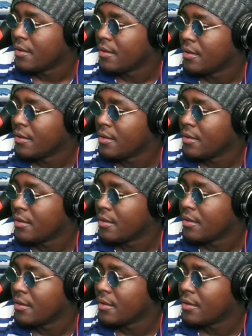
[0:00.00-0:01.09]

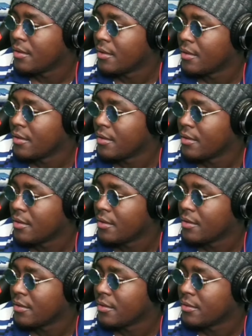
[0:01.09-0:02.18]

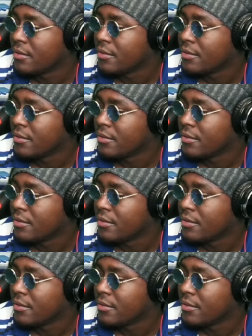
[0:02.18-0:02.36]
Nothing is said.